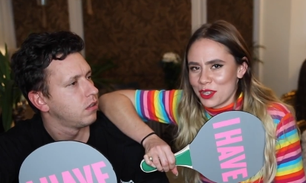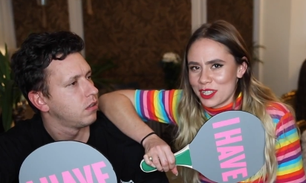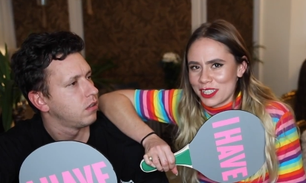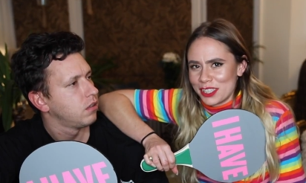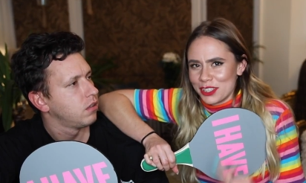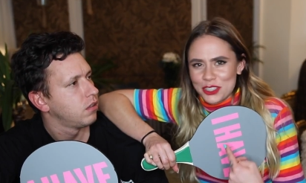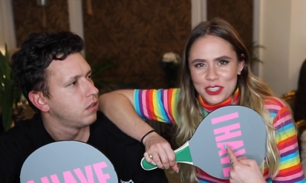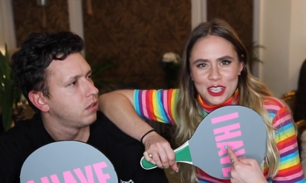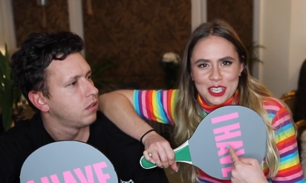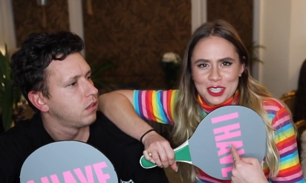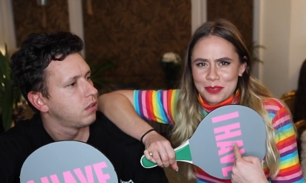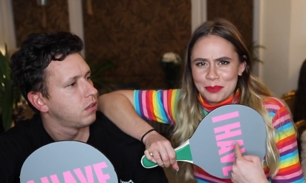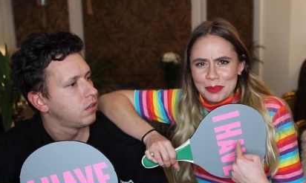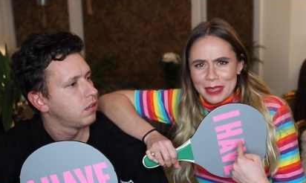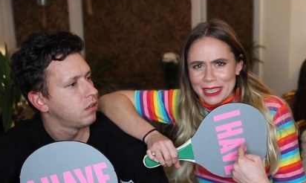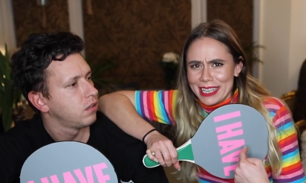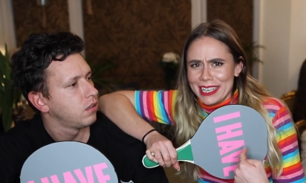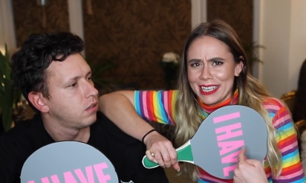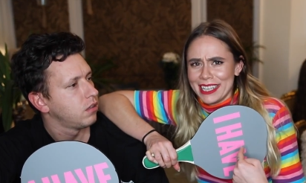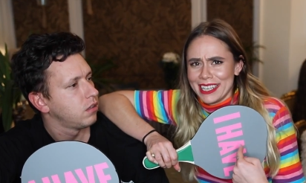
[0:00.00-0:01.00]
Speaker 1: was it just
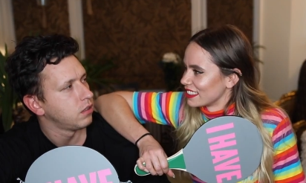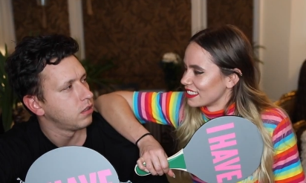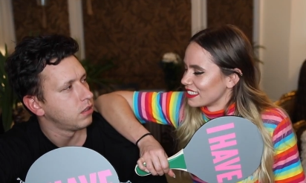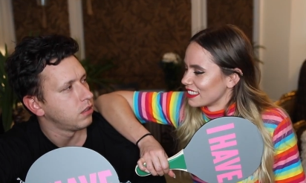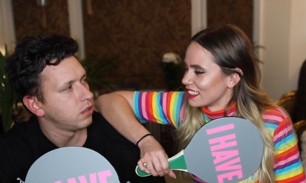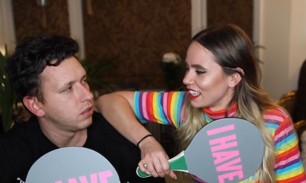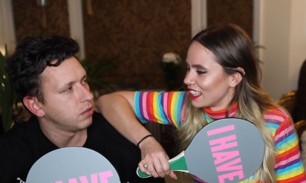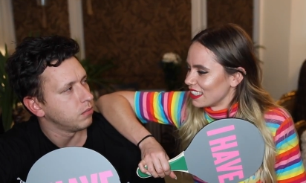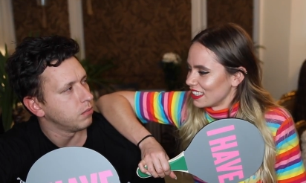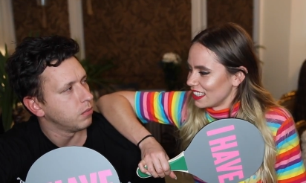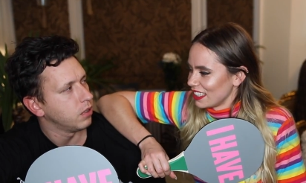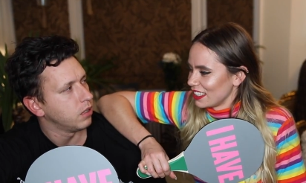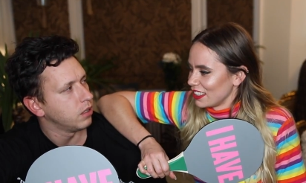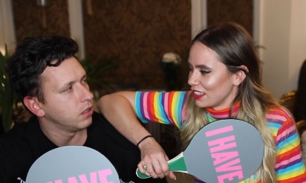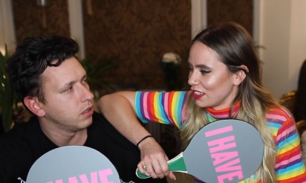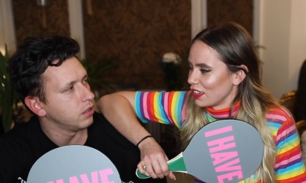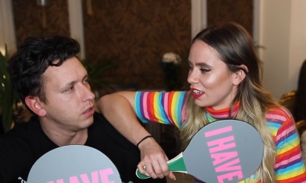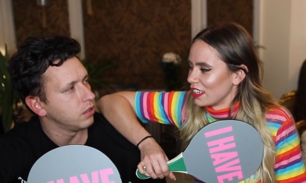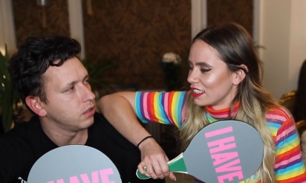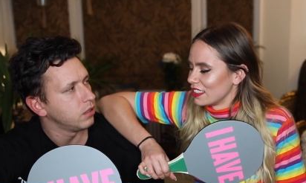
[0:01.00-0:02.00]
me? I
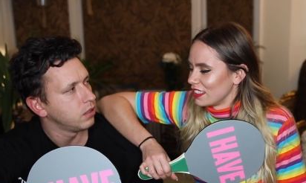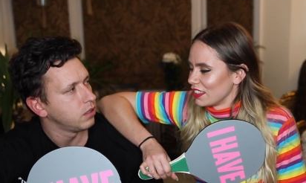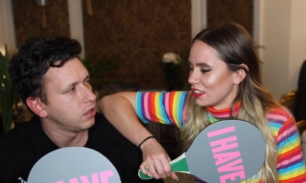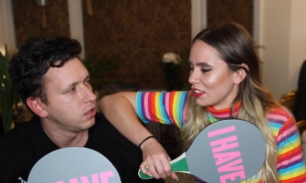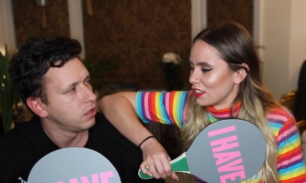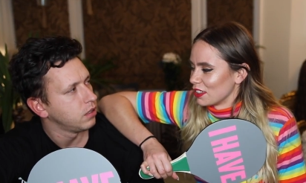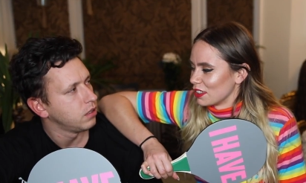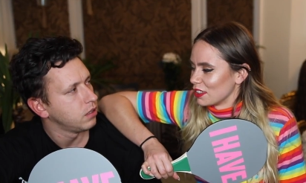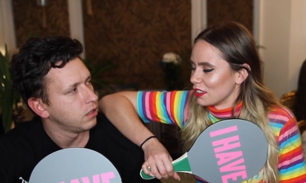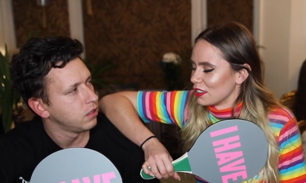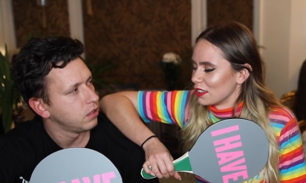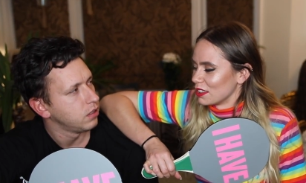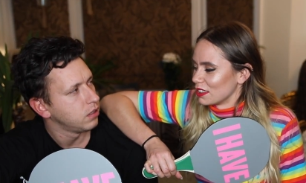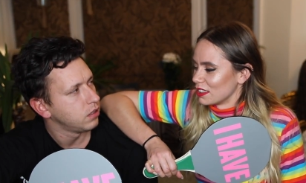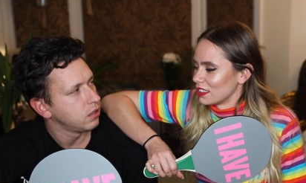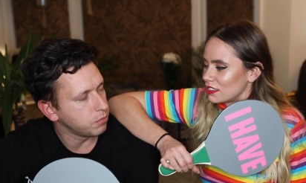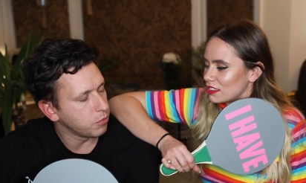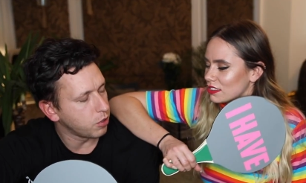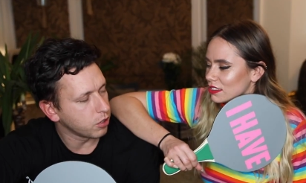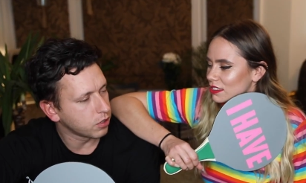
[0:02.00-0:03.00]
think you had your
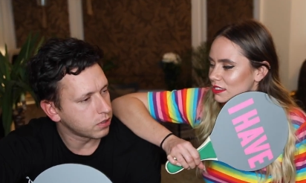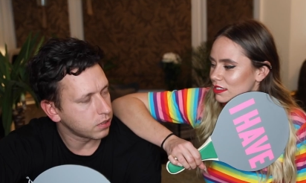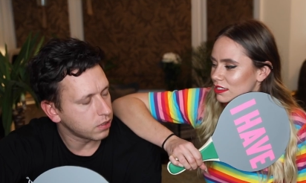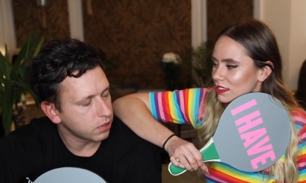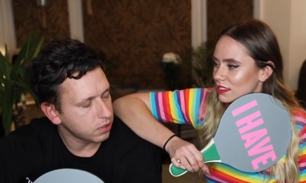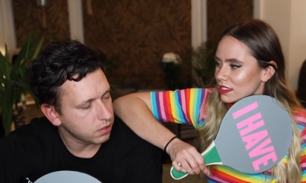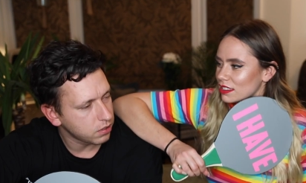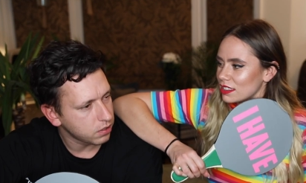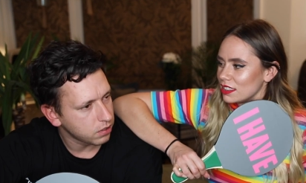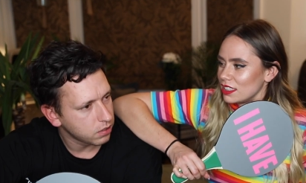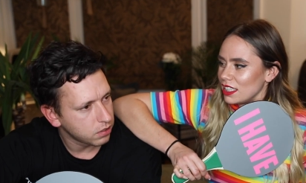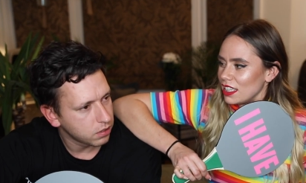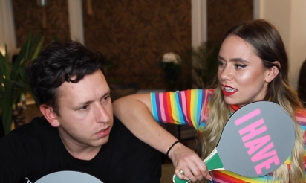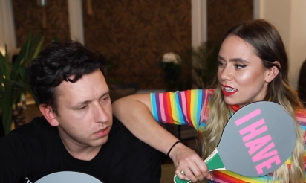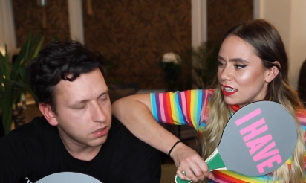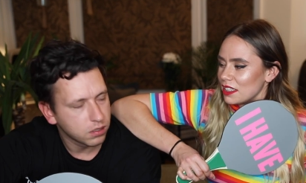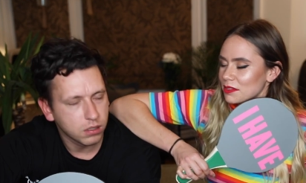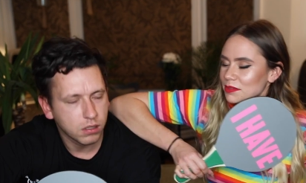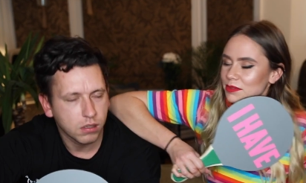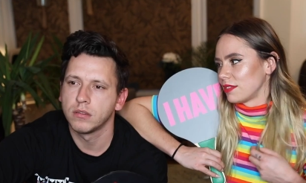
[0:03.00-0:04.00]
boxers.
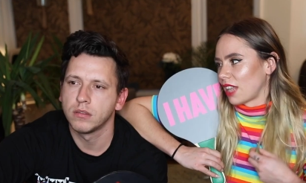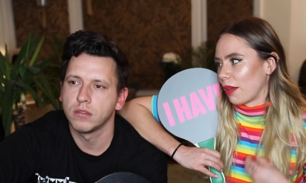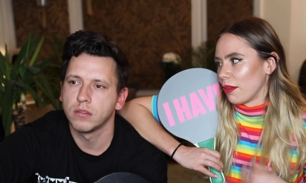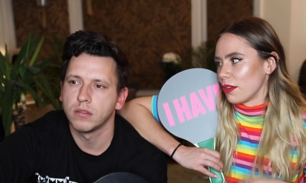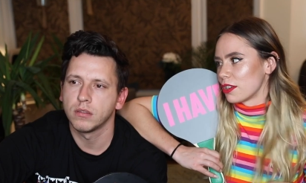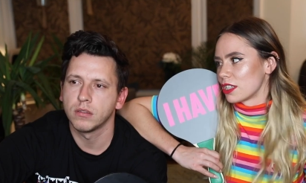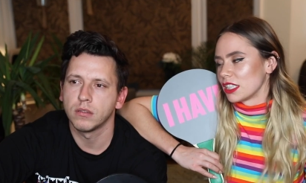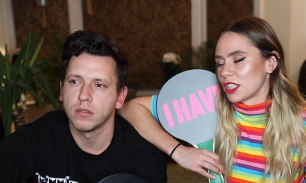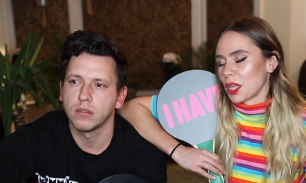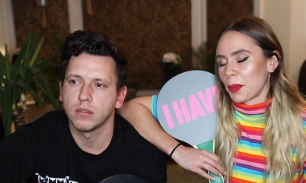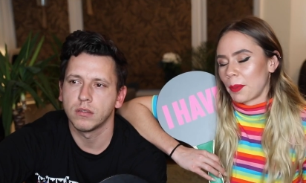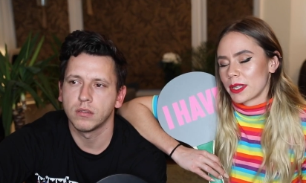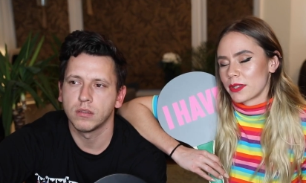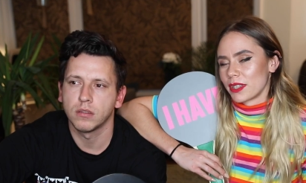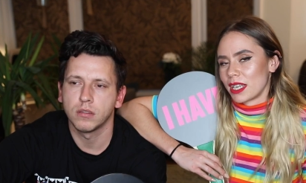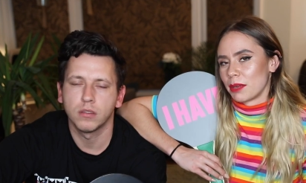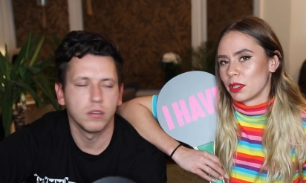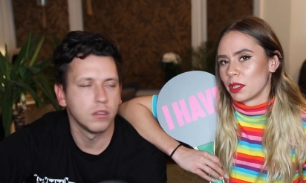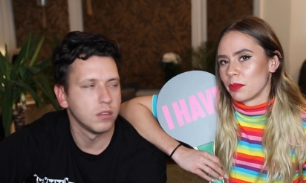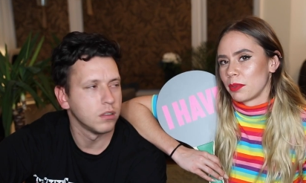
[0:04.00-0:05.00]
Yeah. I usually top people
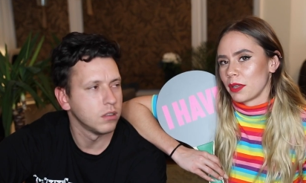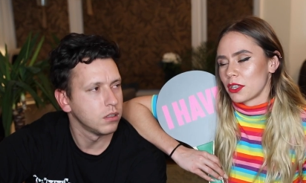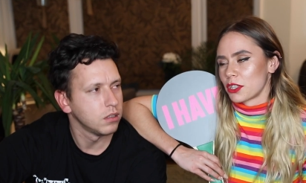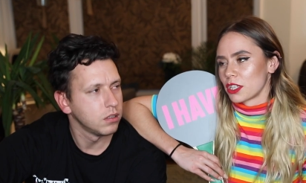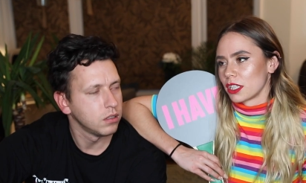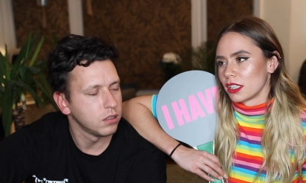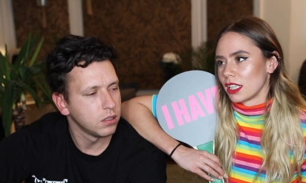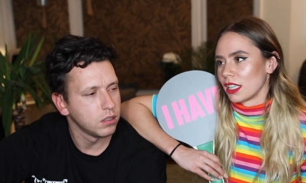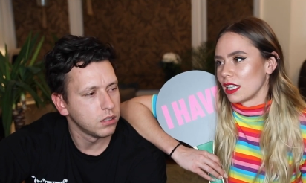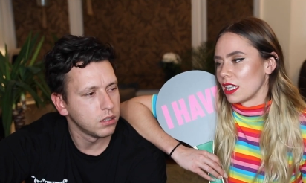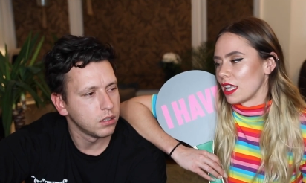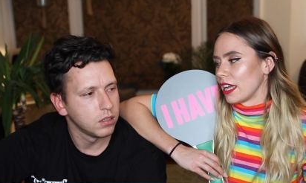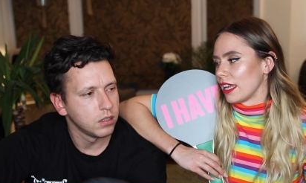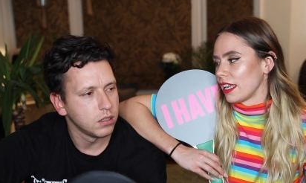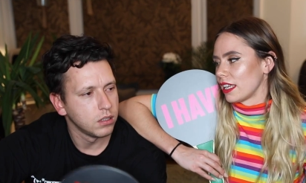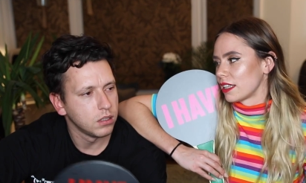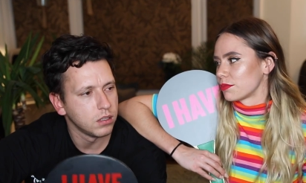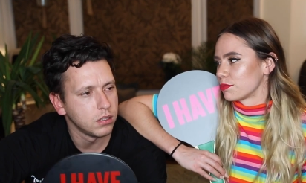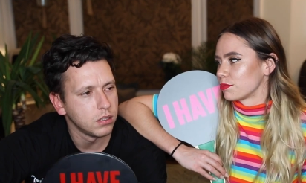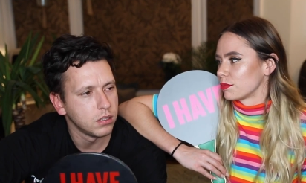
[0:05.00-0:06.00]
that I'm on the beach and then
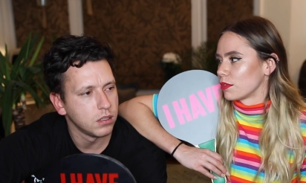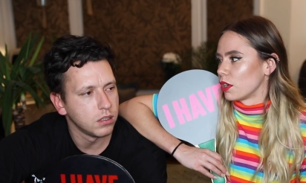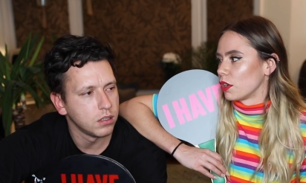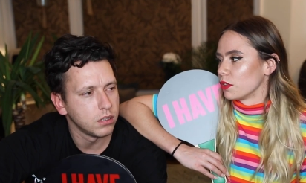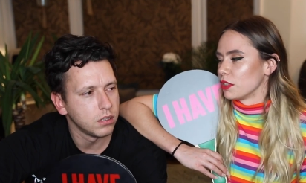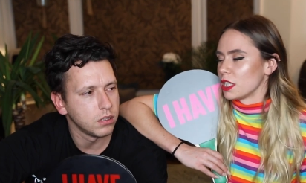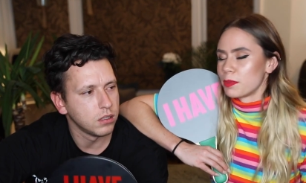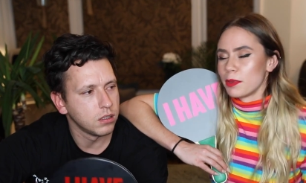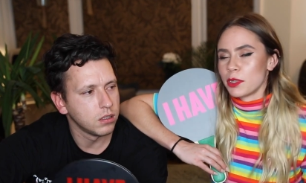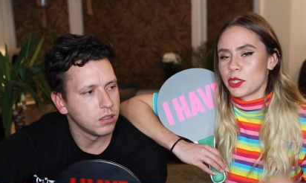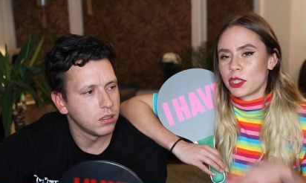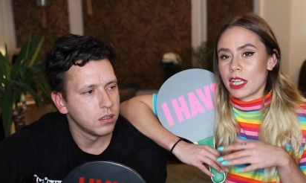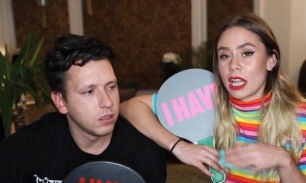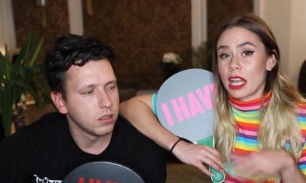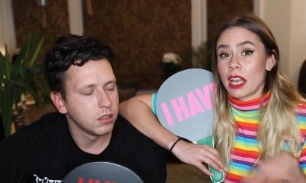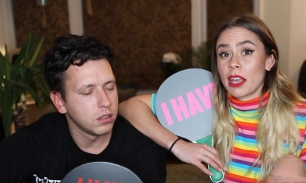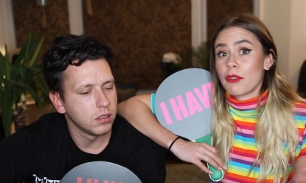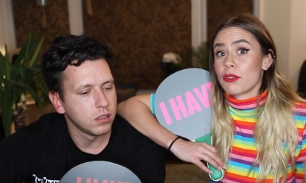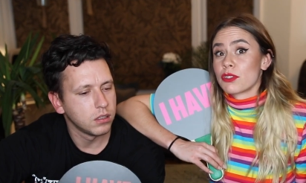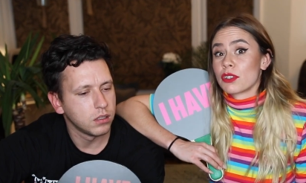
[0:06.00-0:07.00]
like on this beach
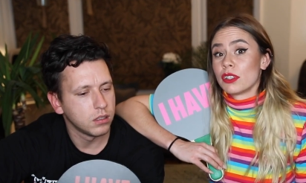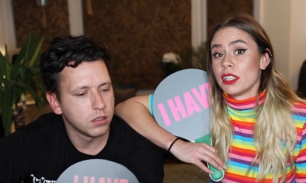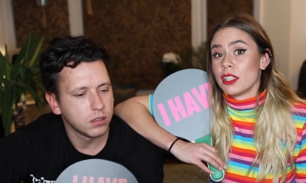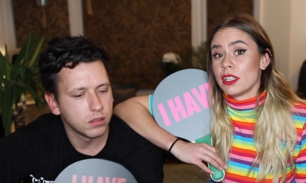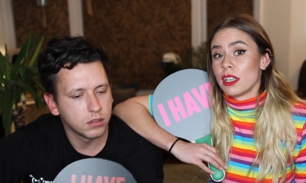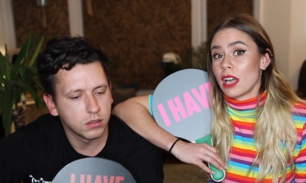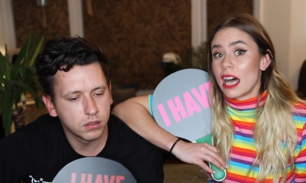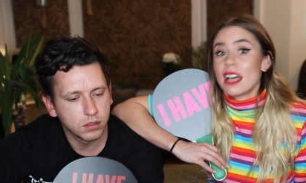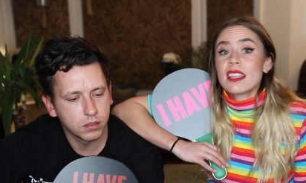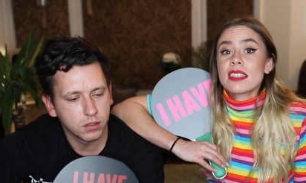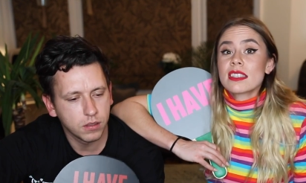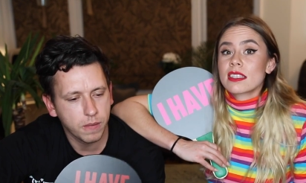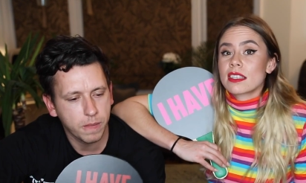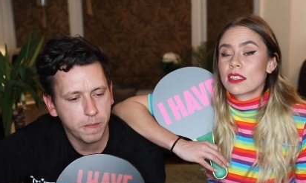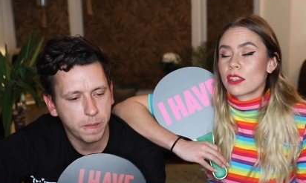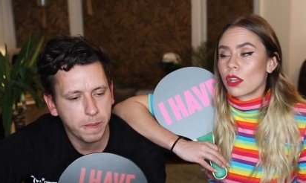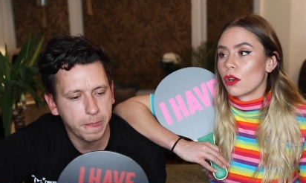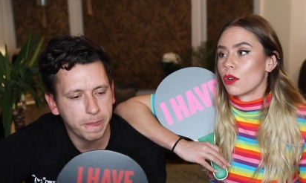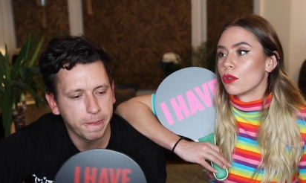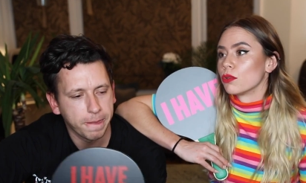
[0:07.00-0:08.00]
like it was only us,
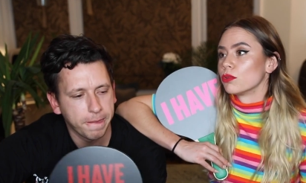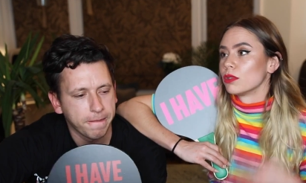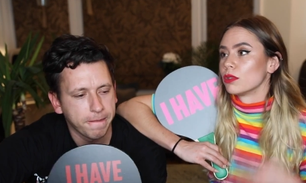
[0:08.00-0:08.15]
so